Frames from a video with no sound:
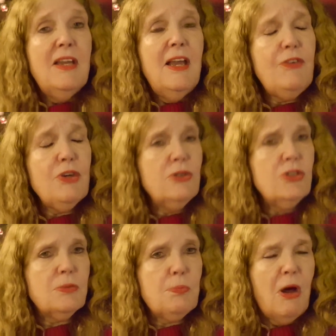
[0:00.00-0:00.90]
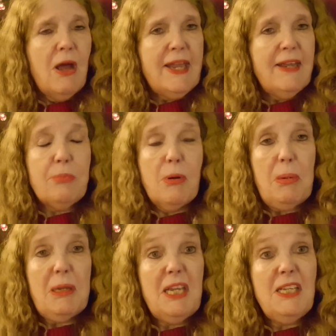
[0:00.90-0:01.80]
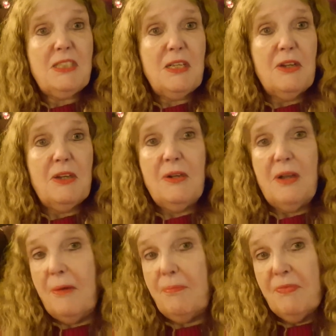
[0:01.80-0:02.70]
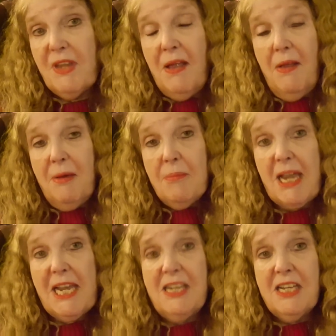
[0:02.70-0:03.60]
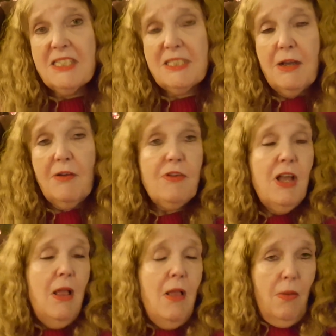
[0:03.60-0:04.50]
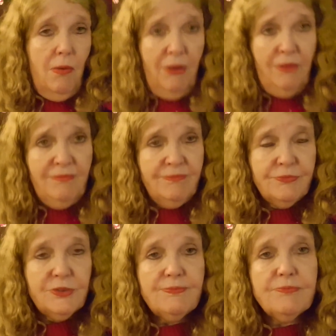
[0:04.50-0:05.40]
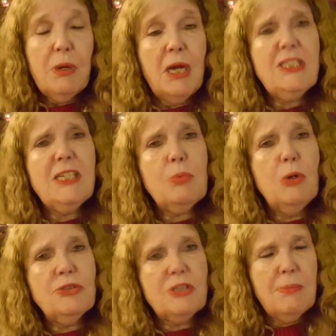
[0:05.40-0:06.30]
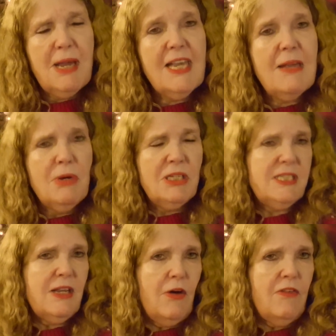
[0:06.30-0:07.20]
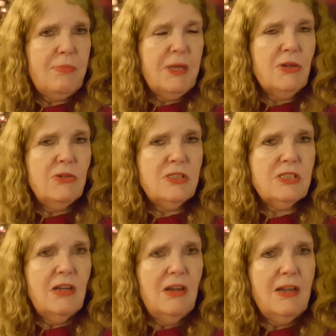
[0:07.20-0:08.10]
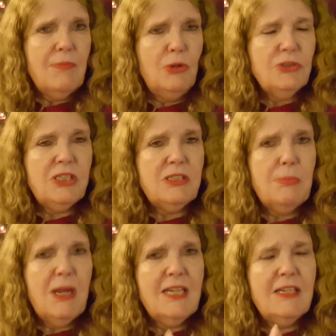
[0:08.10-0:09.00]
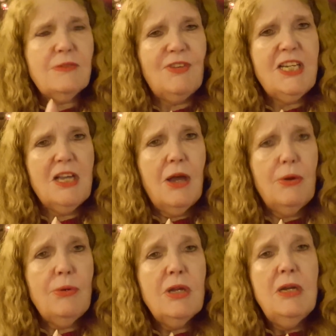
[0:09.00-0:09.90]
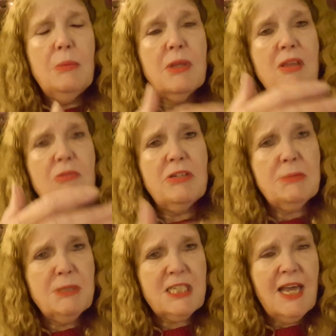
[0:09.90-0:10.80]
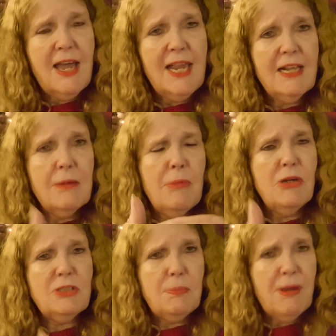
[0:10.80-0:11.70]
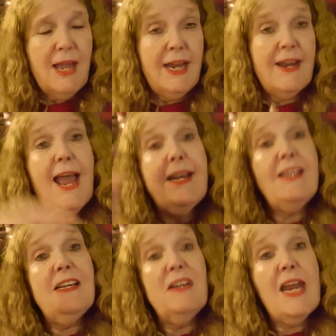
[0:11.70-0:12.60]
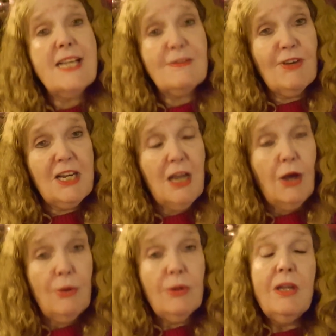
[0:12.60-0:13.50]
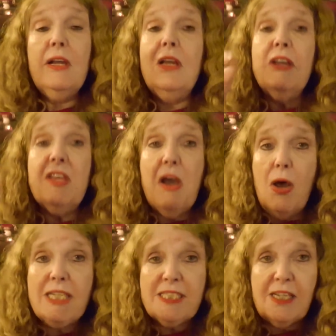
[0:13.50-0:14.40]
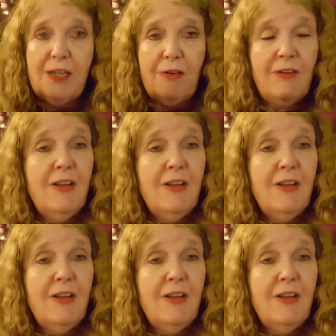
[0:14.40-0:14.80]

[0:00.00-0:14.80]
if you can just buy it, probably easier than making it yourself. But I did want to make it myself because I wanted to make this video with the Christmas cake, the marzipan, and in the next video, the icing.